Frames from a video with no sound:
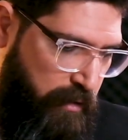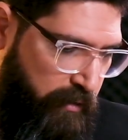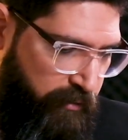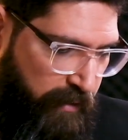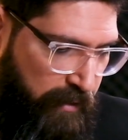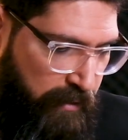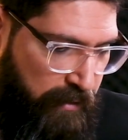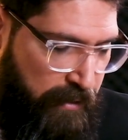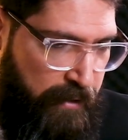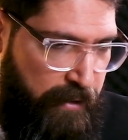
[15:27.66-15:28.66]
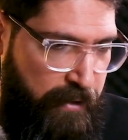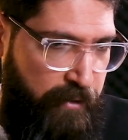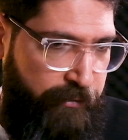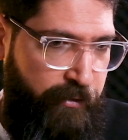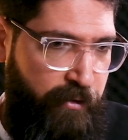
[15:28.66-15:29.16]
Israel.
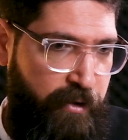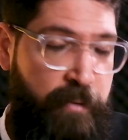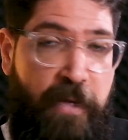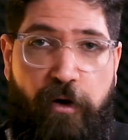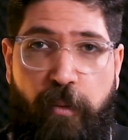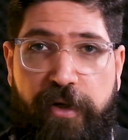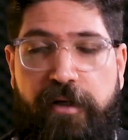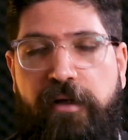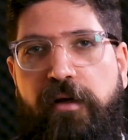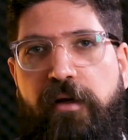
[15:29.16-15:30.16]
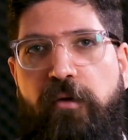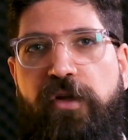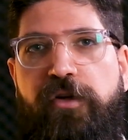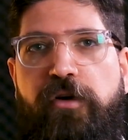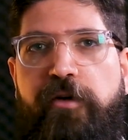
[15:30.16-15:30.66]
So in my opinion,
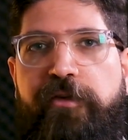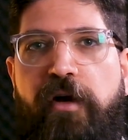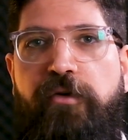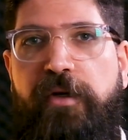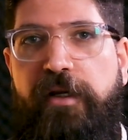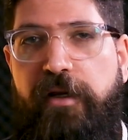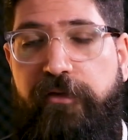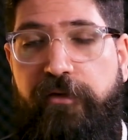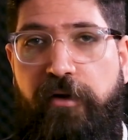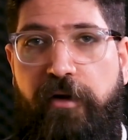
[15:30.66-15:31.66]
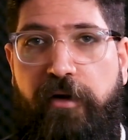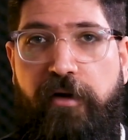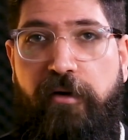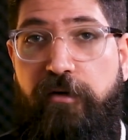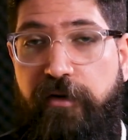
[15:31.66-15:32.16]
what the Kurds are doing is,
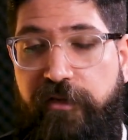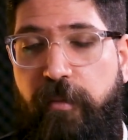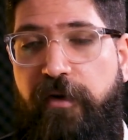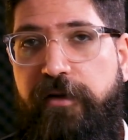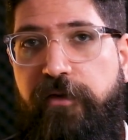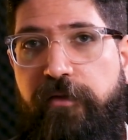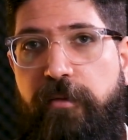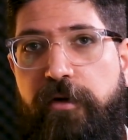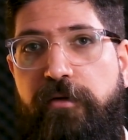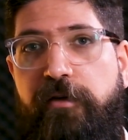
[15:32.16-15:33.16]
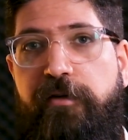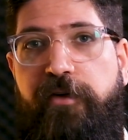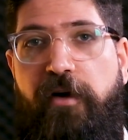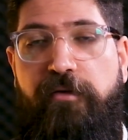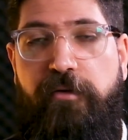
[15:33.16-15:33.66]
or the separatists from the Kurds
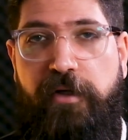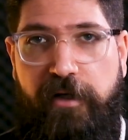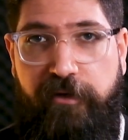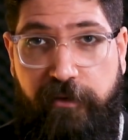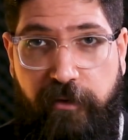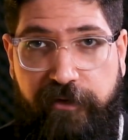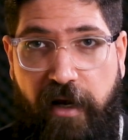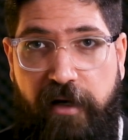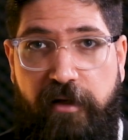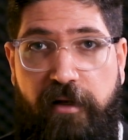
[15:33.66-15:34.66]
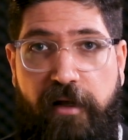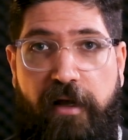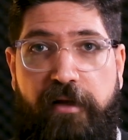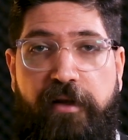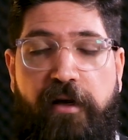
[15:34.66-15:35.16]
are doing, is suicidal,
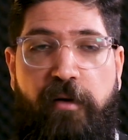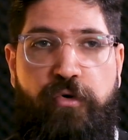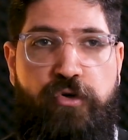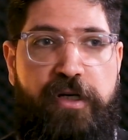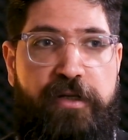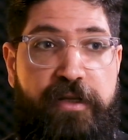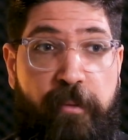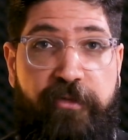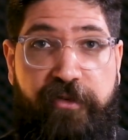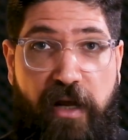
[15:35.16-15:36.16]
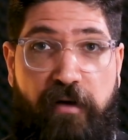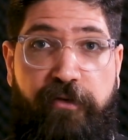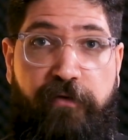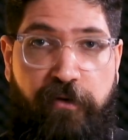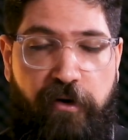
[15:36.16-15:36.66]
and they are pushing
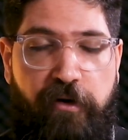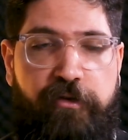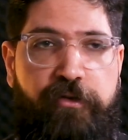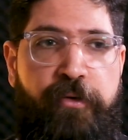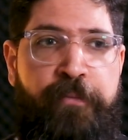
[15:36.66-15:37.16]
themselves first